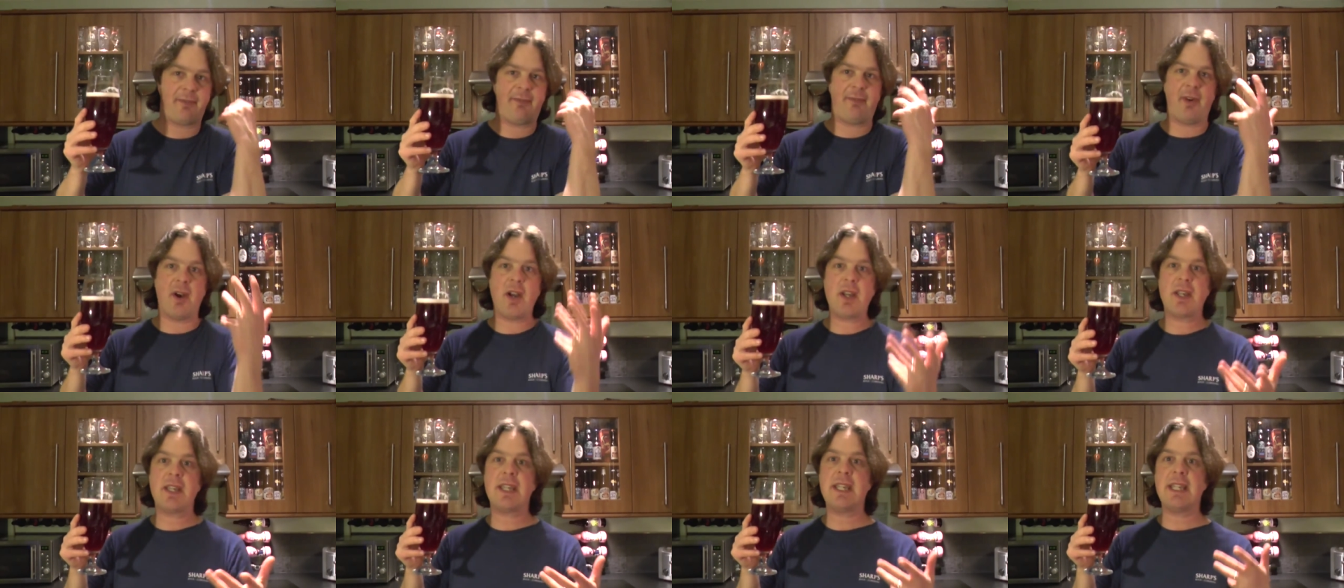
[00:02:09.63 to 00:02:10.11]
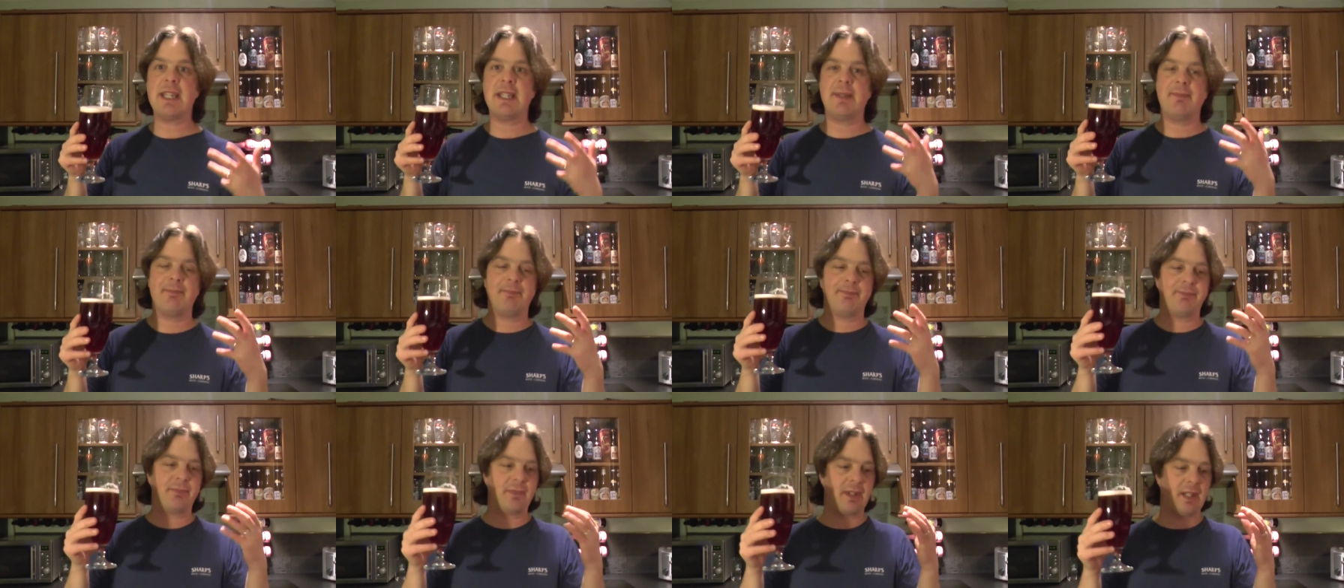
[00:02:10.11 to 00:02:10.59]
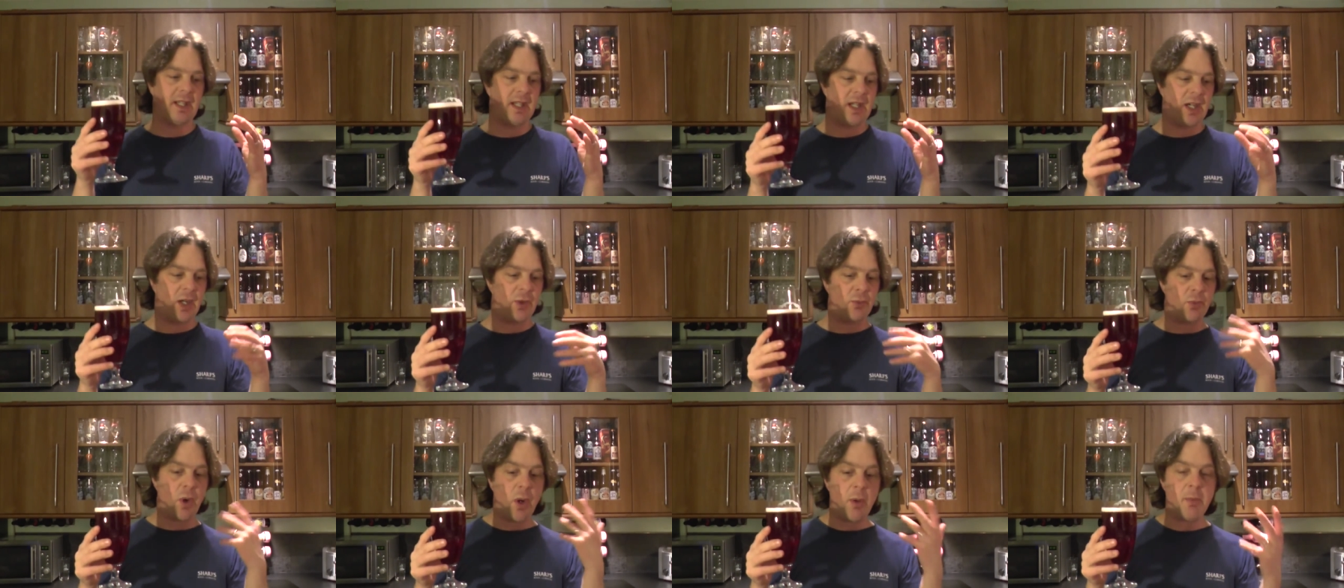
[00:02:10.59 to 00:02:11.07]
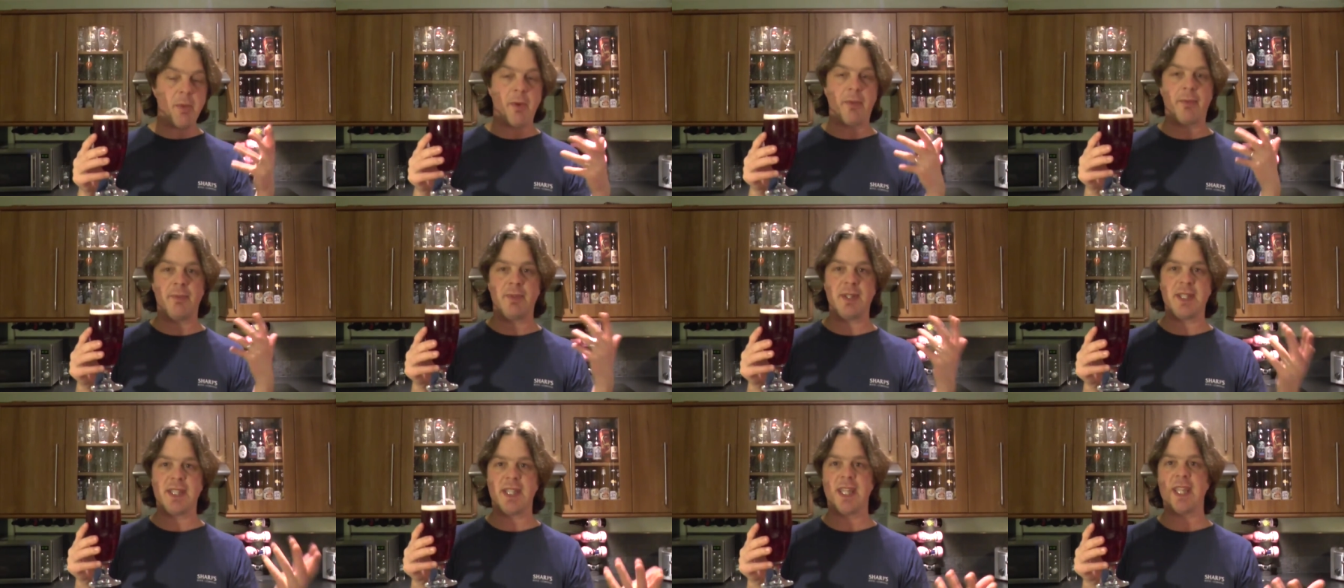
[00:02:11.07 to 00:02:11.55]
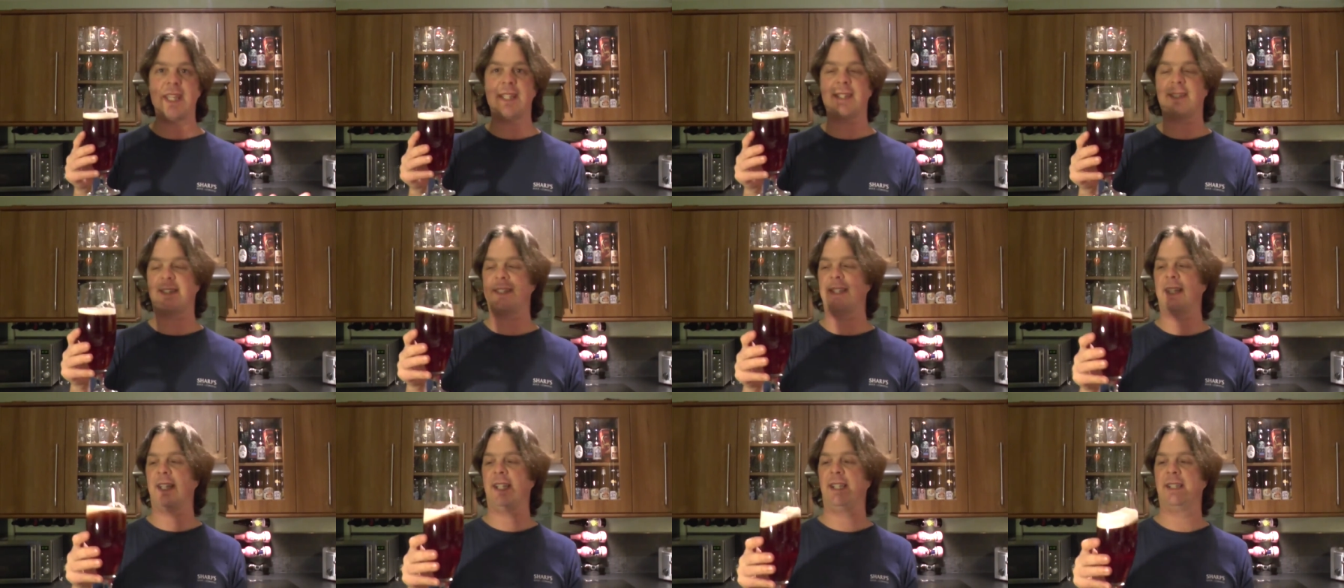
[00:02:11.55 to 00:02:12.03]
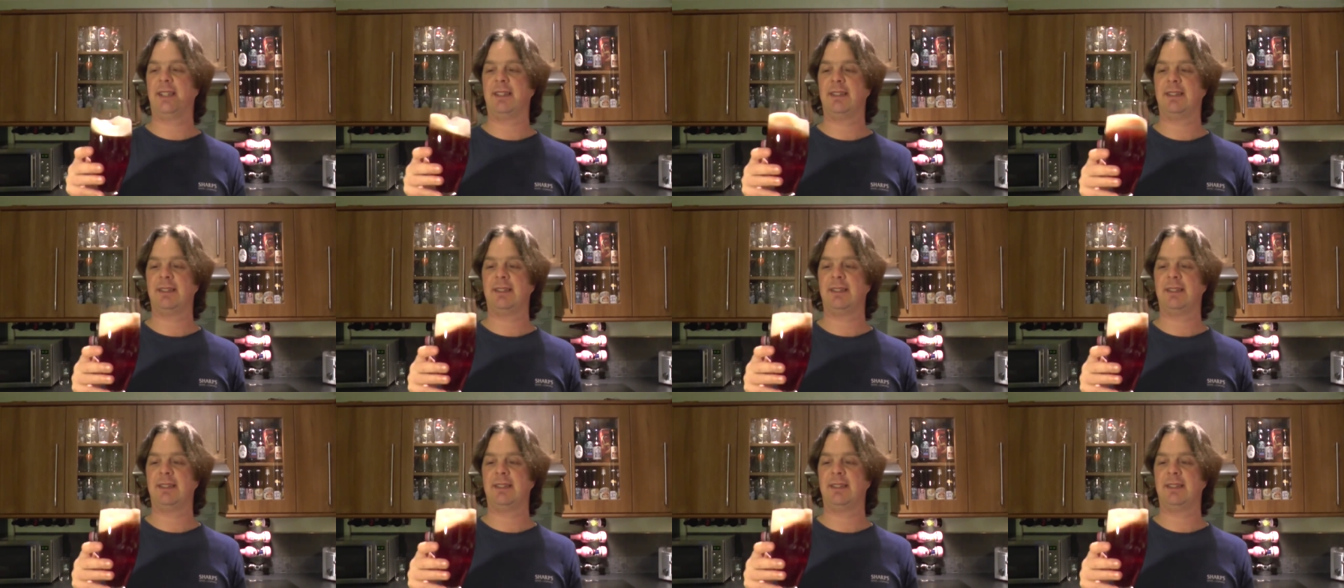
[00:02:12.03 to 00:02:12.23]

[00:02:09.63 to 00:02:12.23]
funky aroma from the yeast there.